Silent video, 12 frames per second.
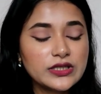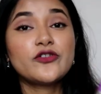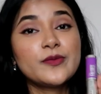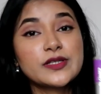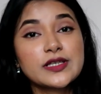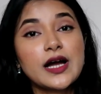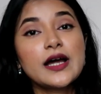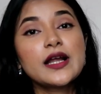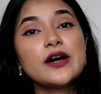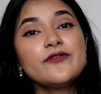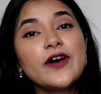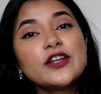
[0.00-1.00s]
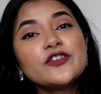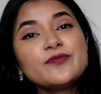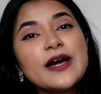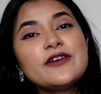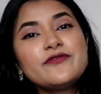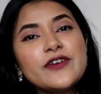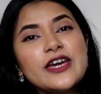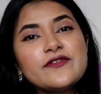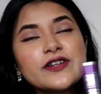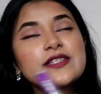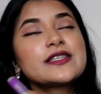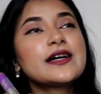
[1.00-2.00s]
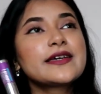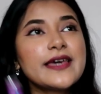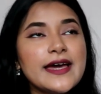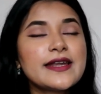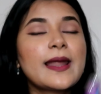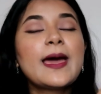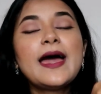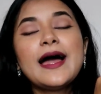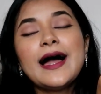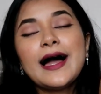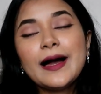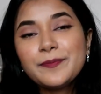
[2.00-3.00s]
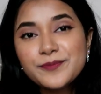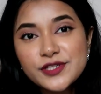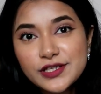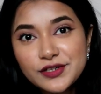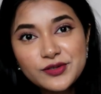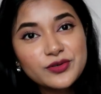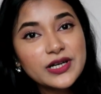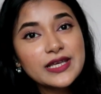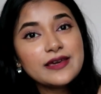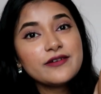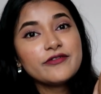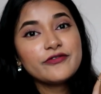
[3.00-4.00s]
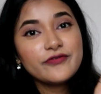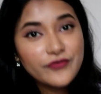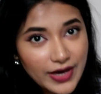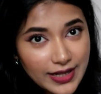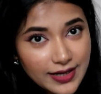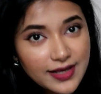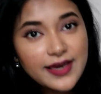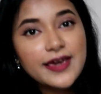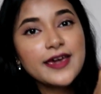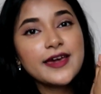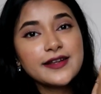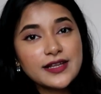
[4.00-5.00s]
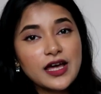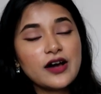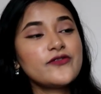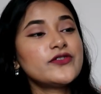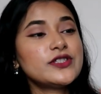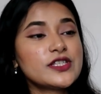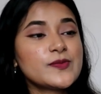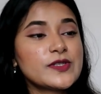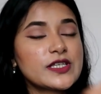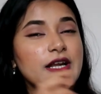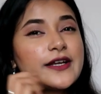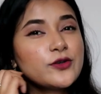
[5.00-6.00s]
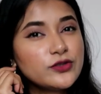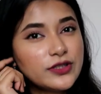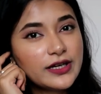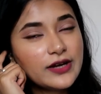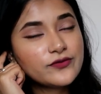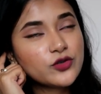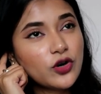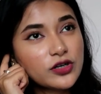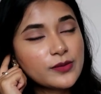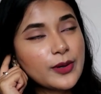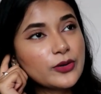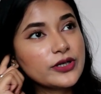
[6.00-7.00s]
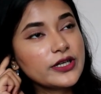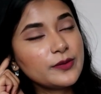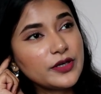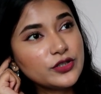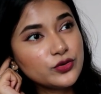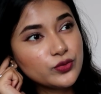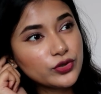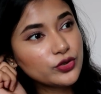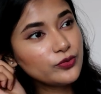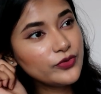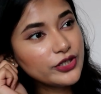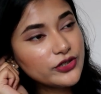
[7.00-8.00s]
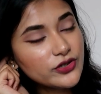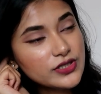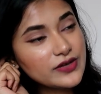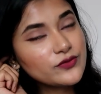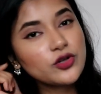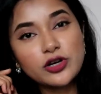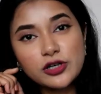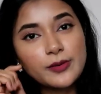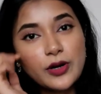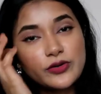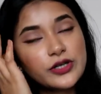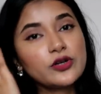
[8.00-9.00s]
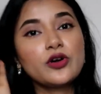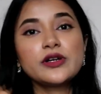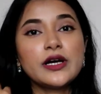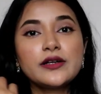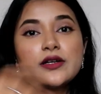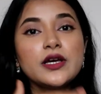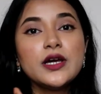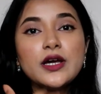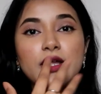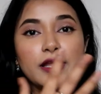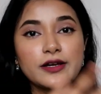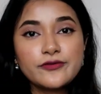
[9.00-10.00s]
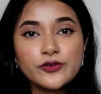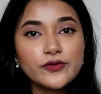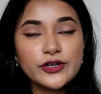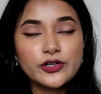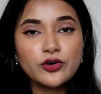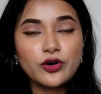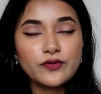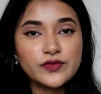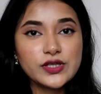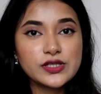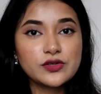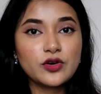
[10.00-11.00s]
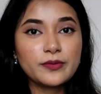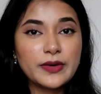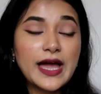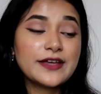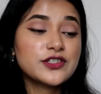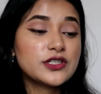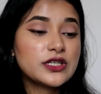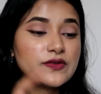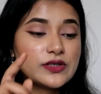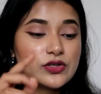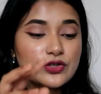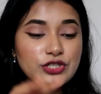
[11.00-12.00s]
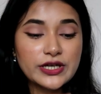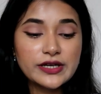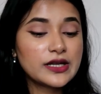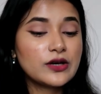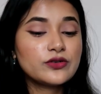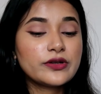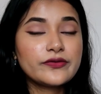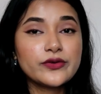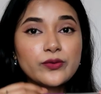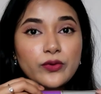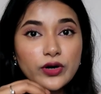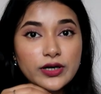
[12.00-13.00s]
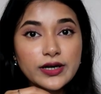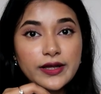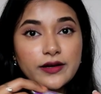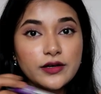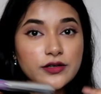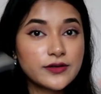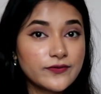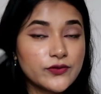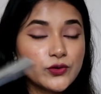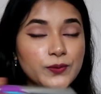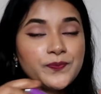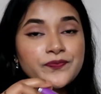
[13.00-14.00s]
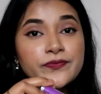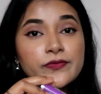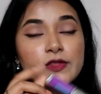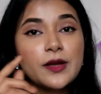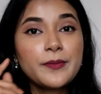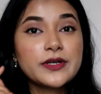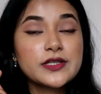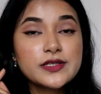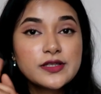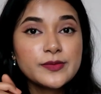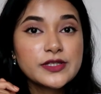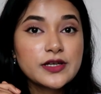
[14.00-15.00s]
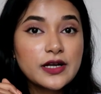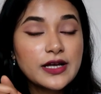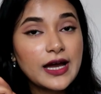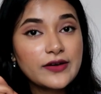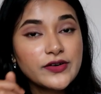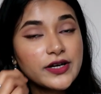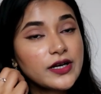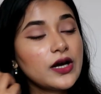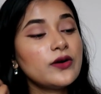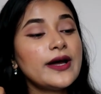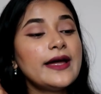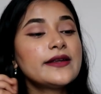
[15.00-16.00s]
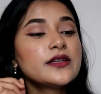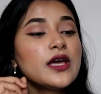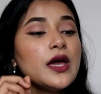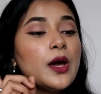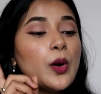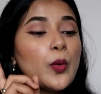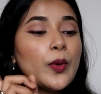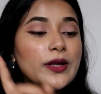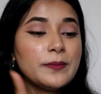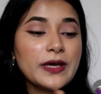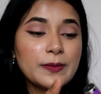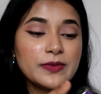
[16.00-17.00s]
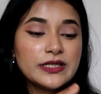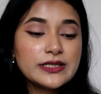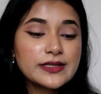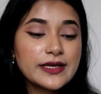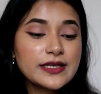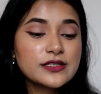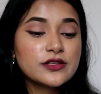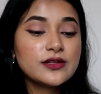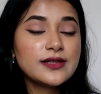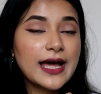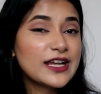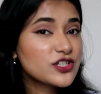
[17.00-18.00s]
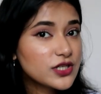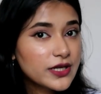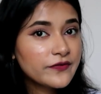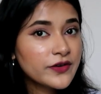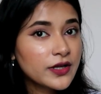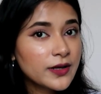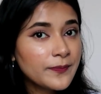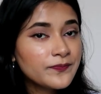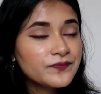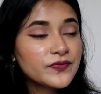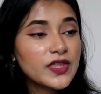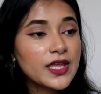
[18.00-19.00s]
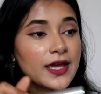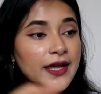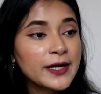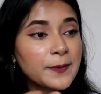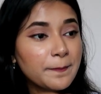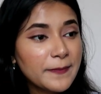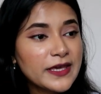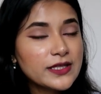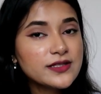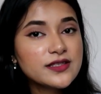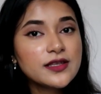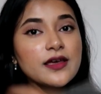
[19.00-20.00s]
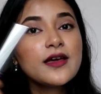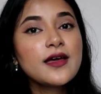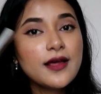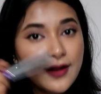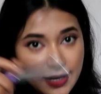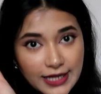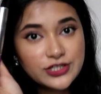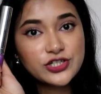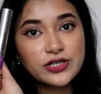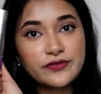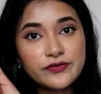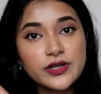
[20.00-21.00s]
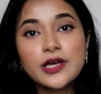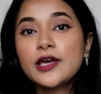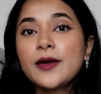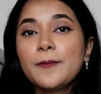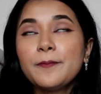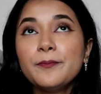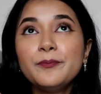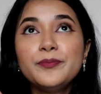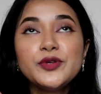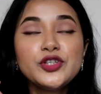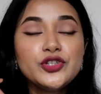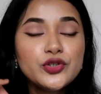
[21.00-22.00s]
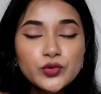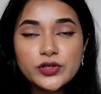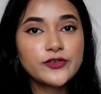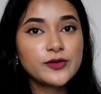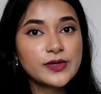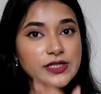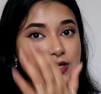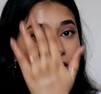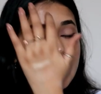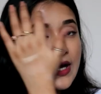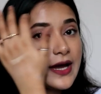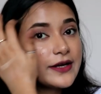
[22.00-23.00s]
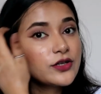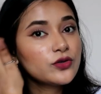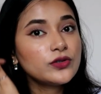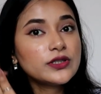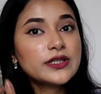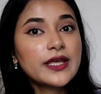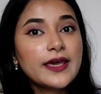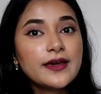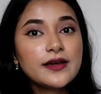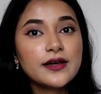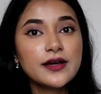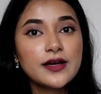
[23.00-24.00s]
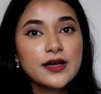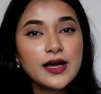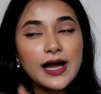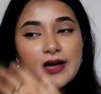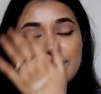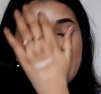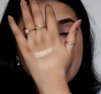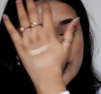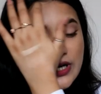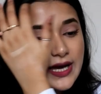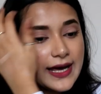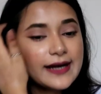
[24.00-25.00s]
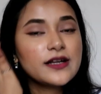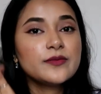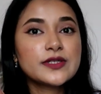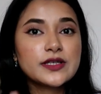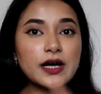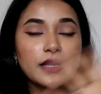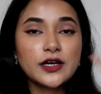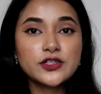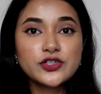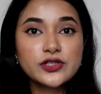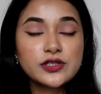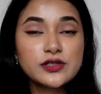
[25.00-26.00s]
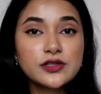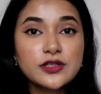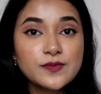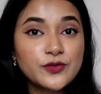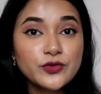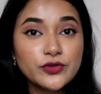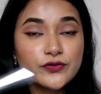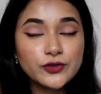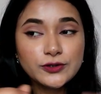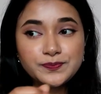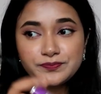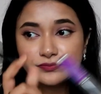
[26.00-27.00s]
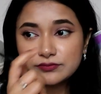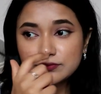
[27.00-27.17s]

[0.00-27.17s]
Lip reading: For mascara, one of my favorites, again, absolutely fell in love with this mascara. I don't think I've talked about it in my YouTube videos. I've talked about it or done like a full video of this on my IGTV, so check it out if you want like a review. but this is the mascara I have right now. And when Maybelline says lash lift, it means lash lift. Beautiful mascara. I don't think I've ever had a mascara just this beautiful.